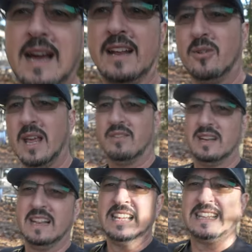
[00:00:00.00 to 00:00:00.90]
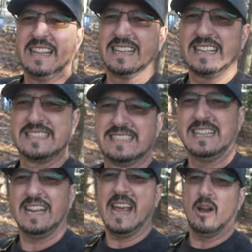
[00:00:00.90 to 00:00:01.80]
I don't have it like
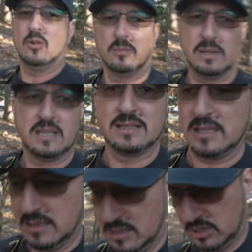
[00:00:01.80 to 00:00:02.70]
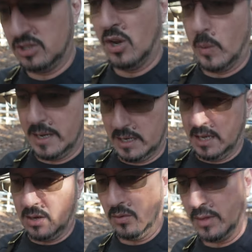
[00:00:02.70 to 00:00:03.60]
extended out because there's no way in
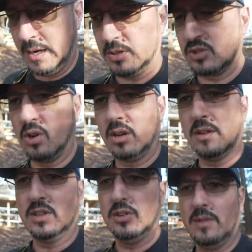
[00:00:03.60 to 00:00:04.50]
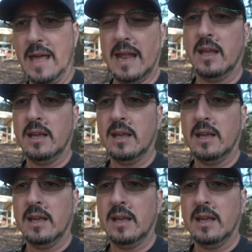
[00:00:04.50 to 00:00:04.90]
hell that I'm strong enough to do that.